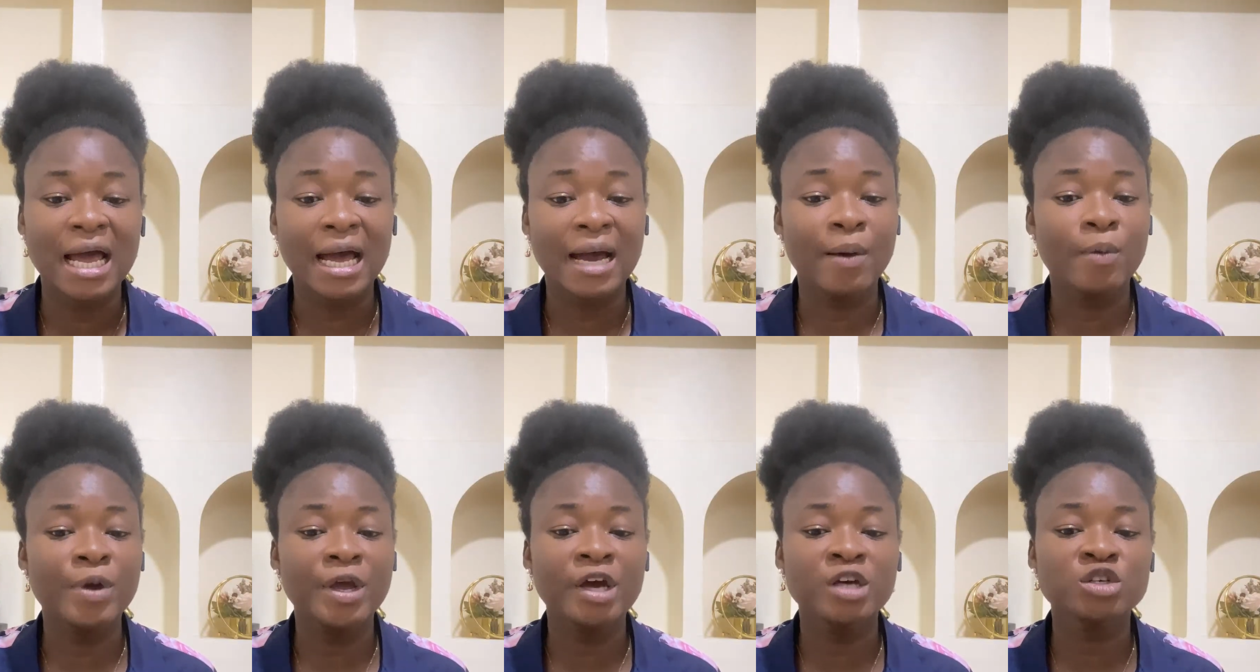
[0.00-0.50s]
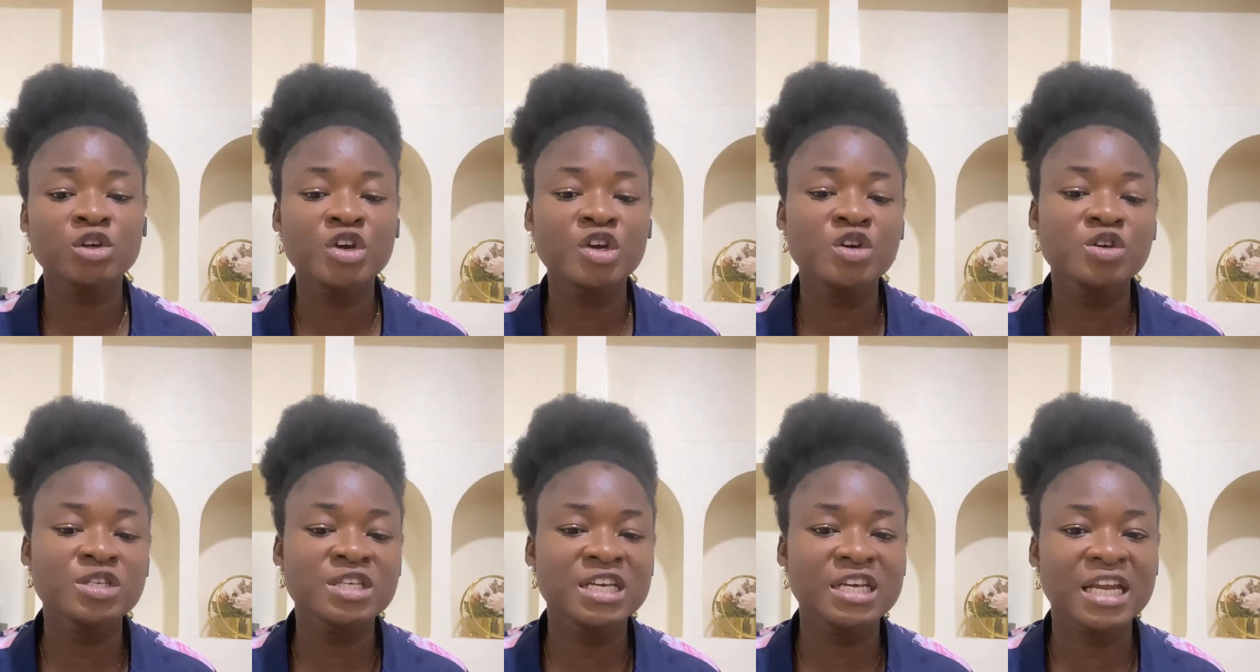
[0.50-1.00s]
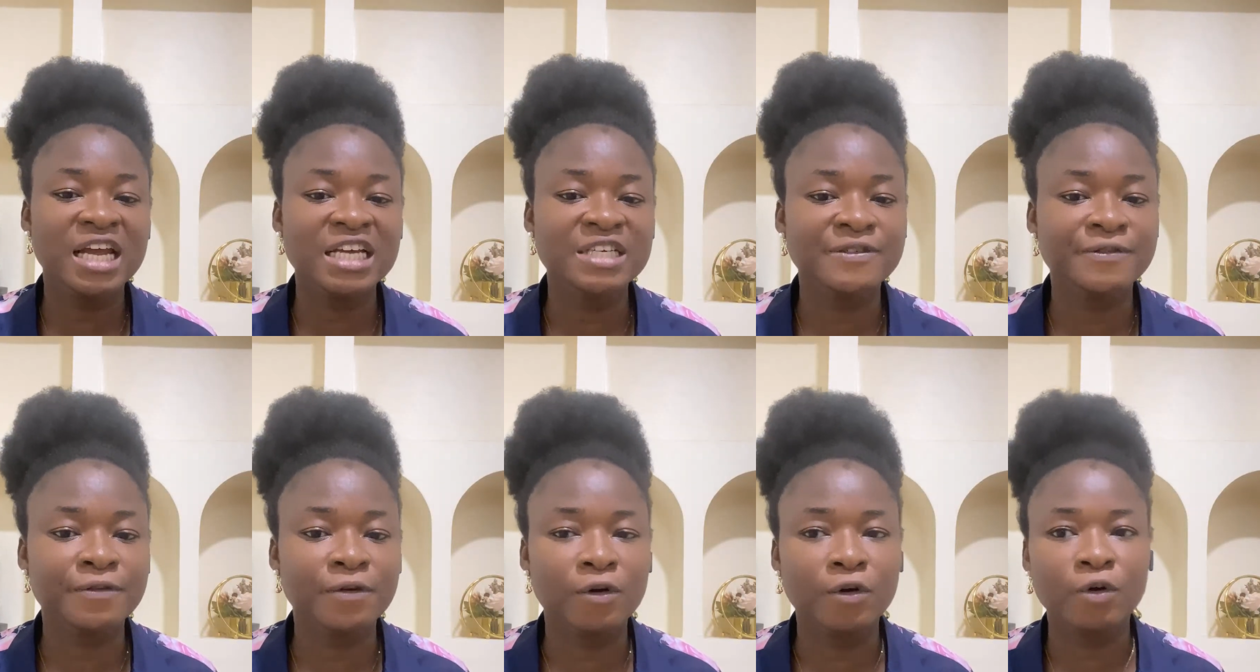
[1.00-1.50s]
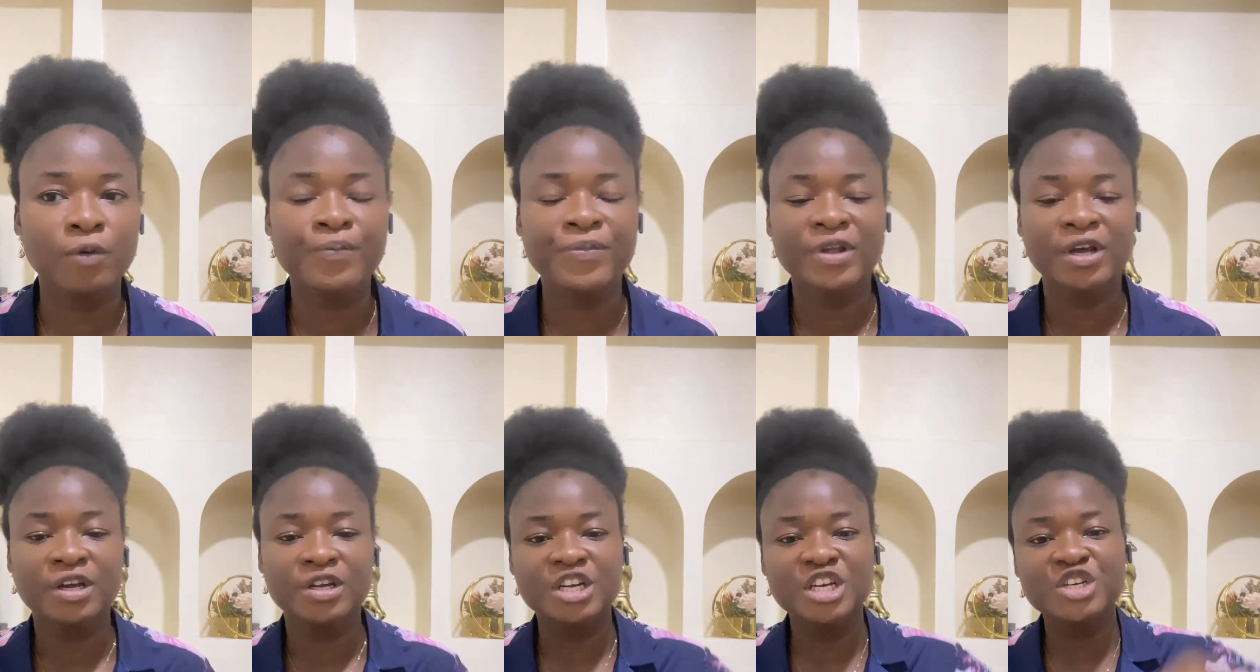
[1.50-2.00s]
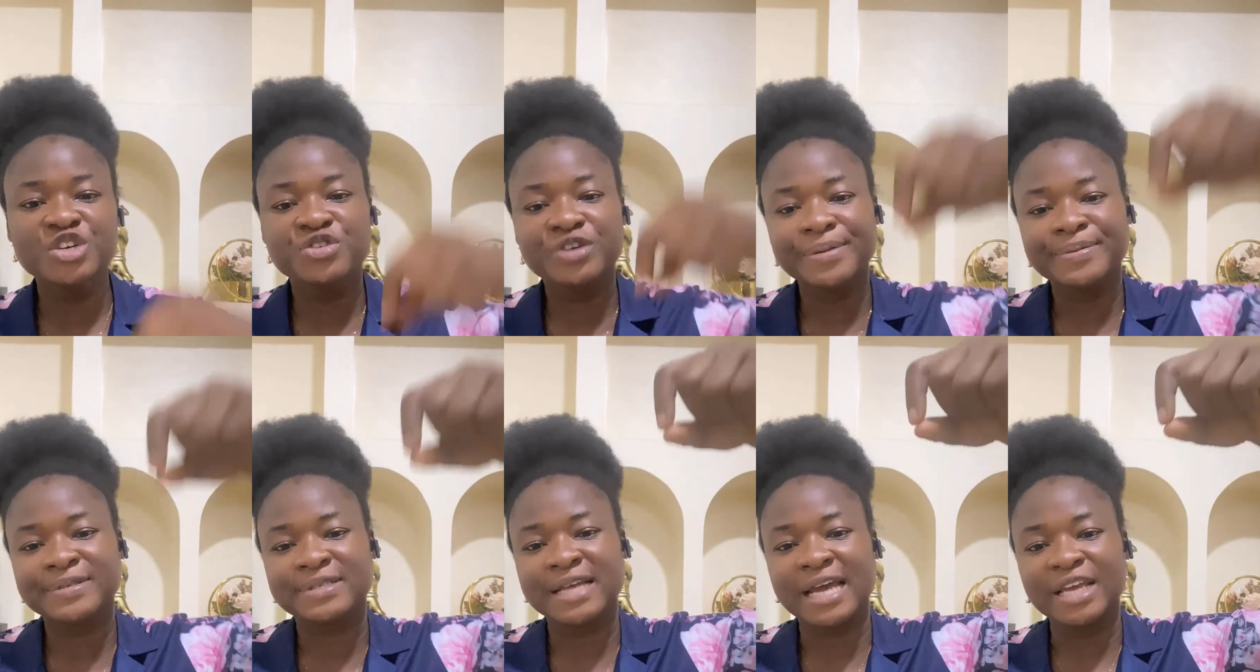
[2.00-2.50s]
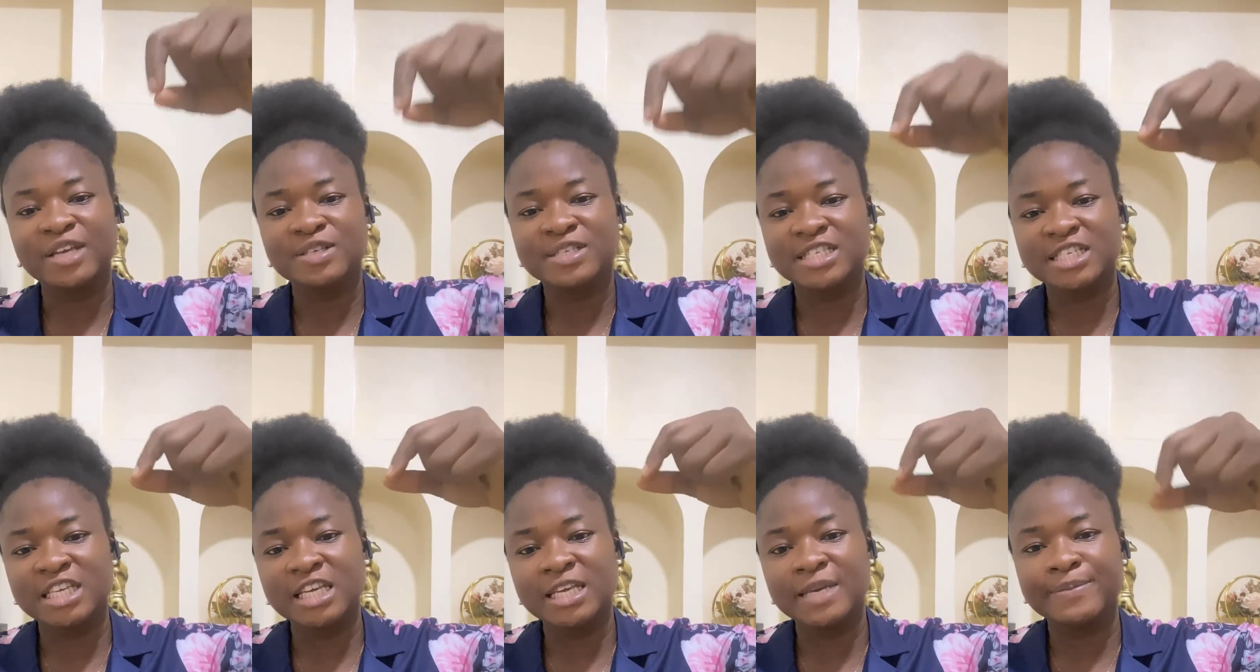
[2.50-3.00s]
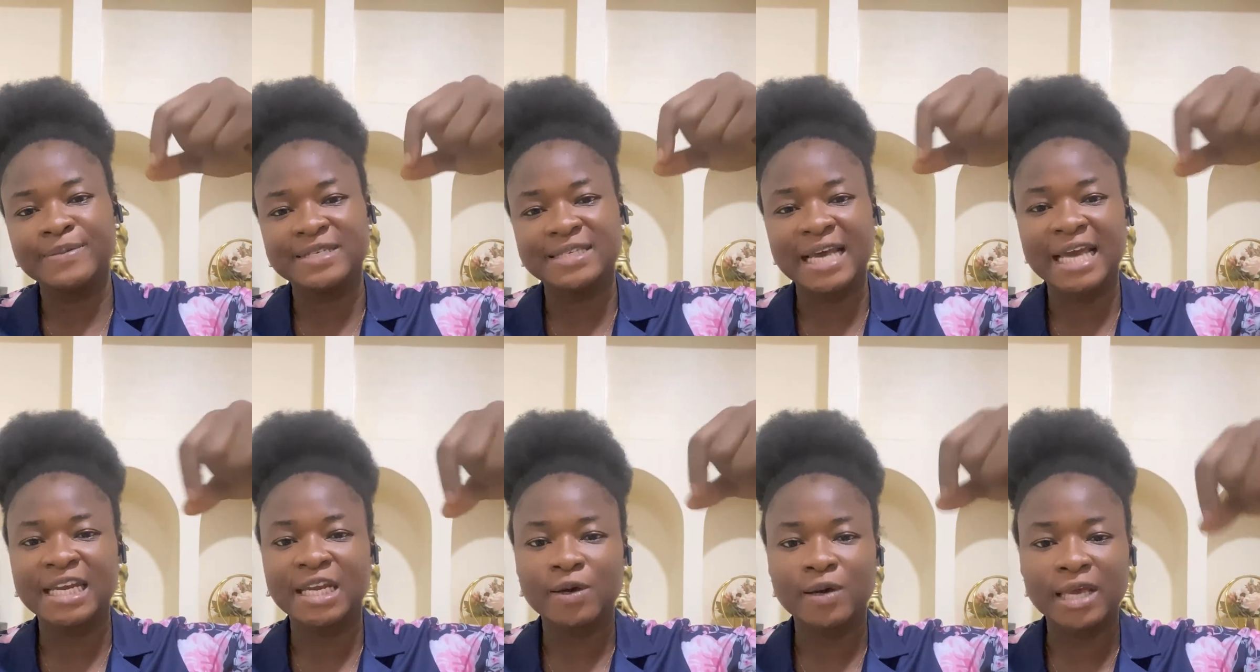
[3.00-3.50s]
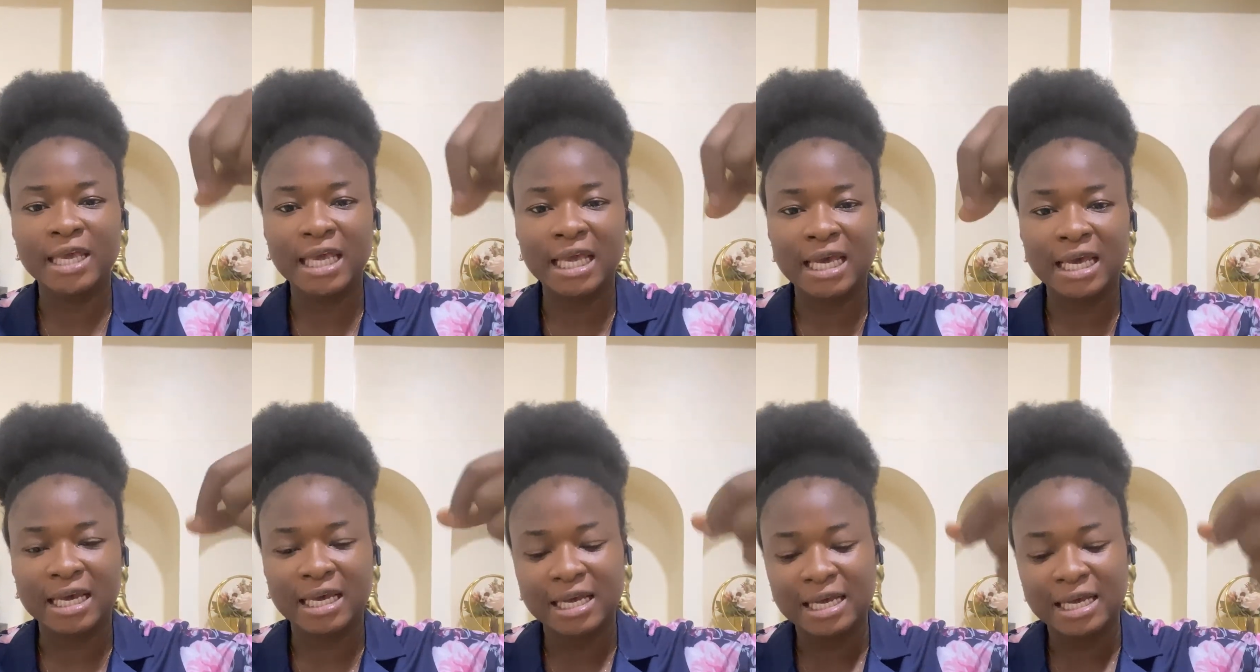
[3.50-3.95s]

And we also use ganache for the drips that you see beside your cake.